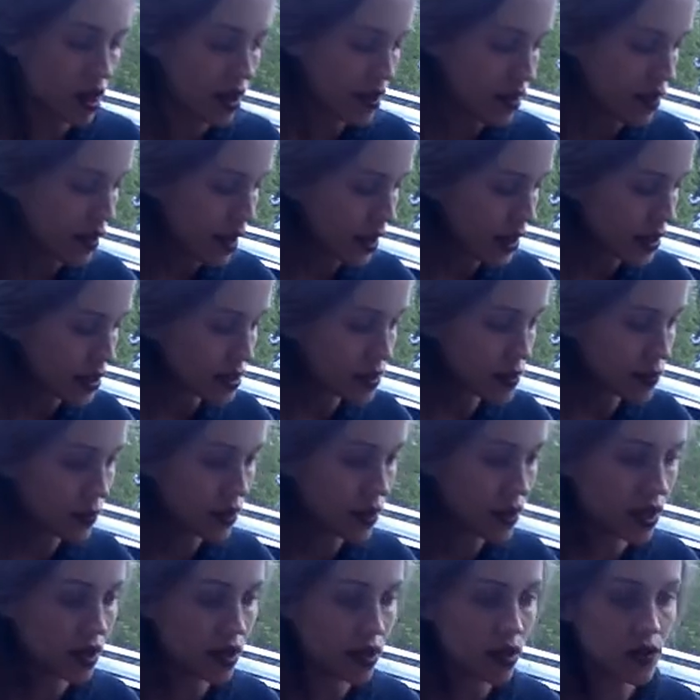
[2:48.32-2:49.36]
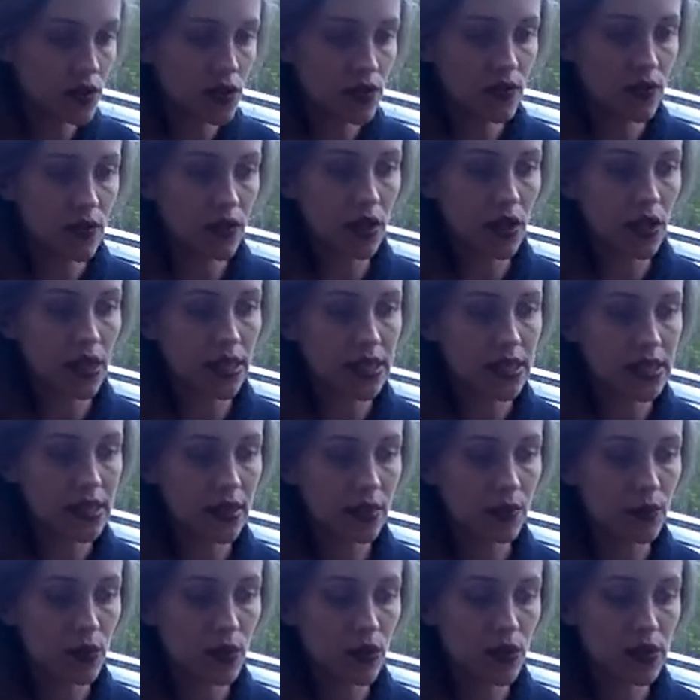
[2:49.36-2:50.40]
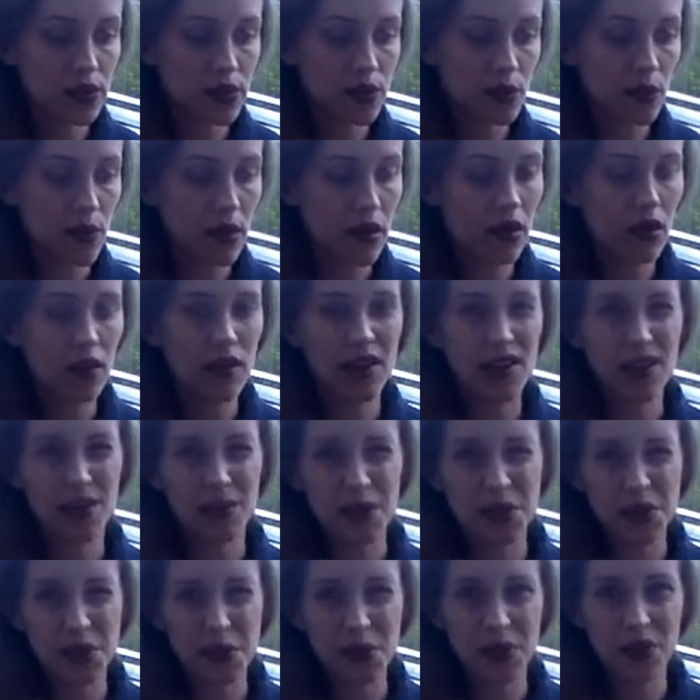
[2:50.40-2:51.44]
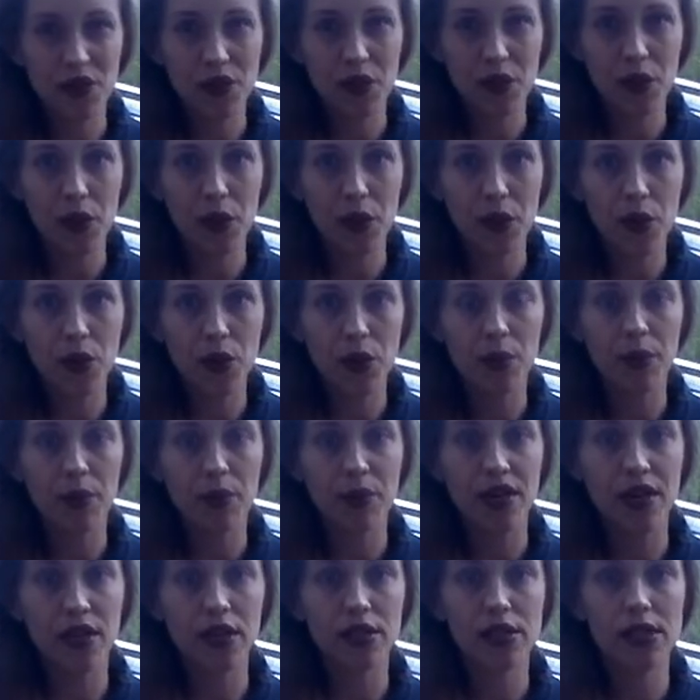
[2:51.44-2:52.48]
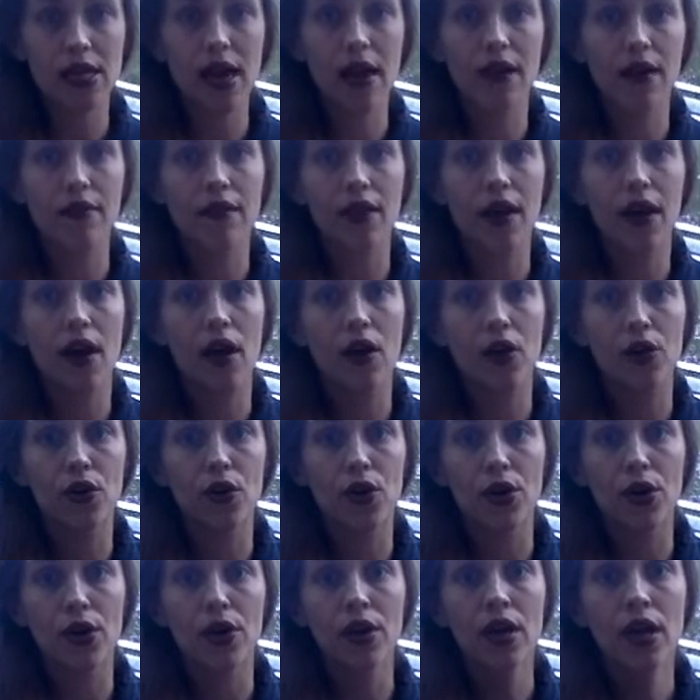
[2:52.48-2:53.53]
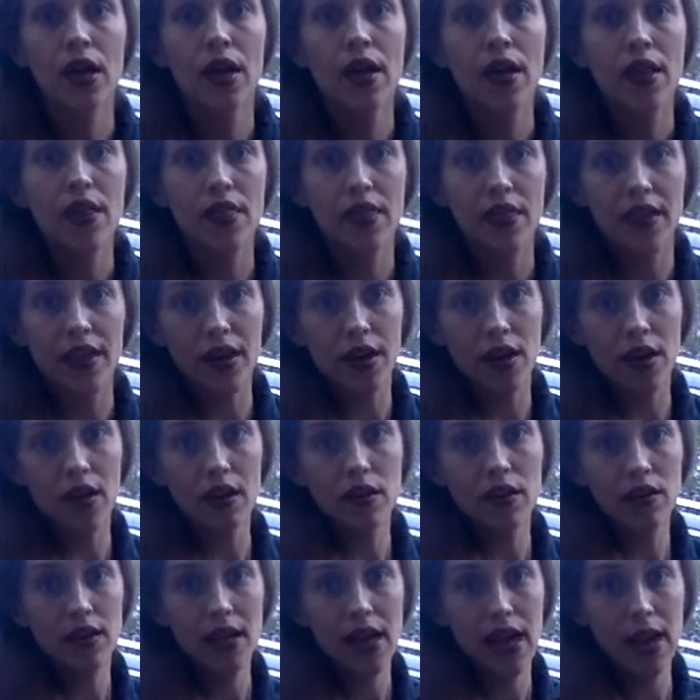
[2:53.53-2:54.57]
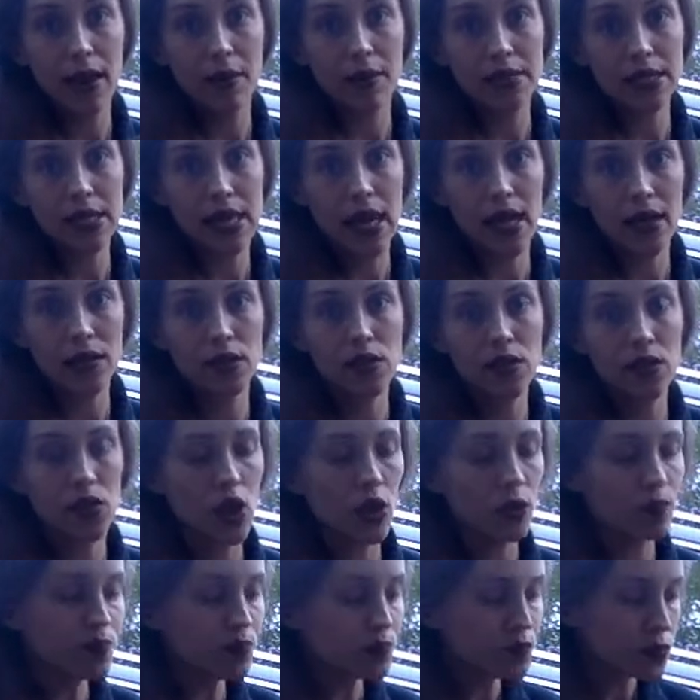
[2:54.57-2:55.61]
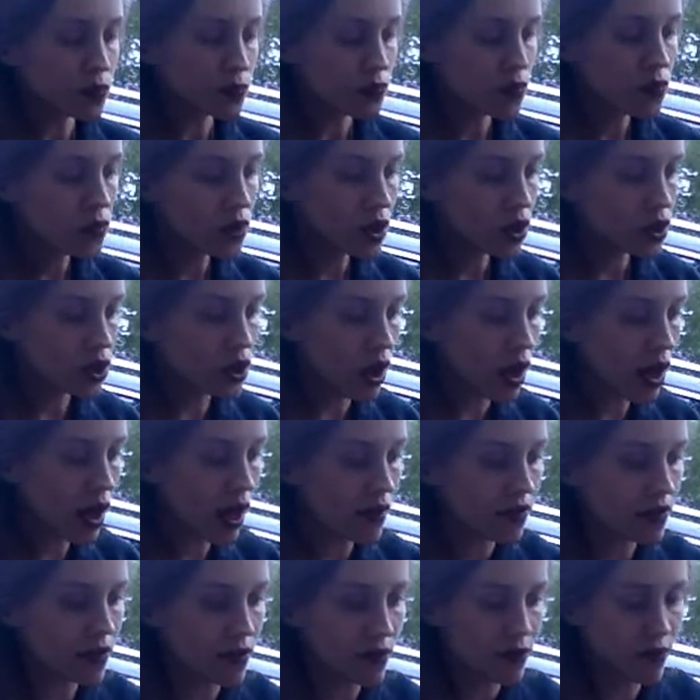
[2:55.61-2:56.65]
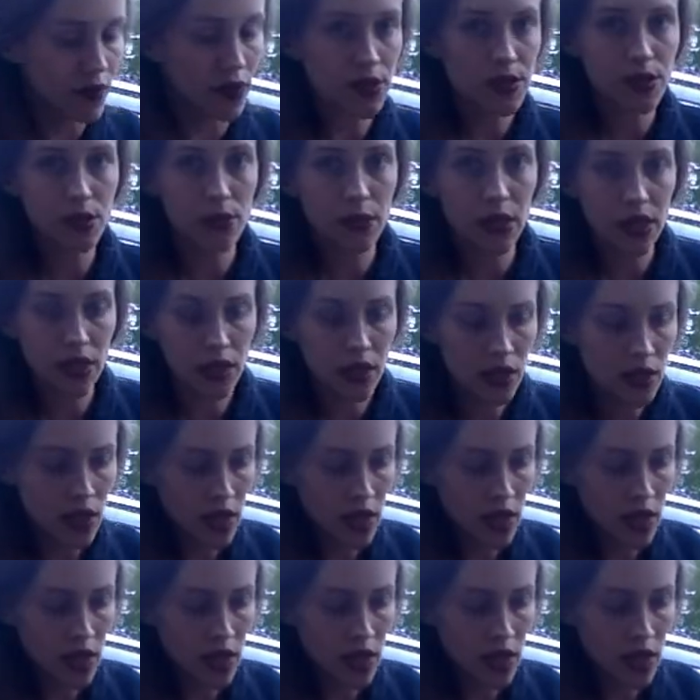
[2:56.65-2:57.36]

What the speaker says: that is what they used for their example as well, and it makes me feel a little bit better to have that under their habitat. So you'll have the first one,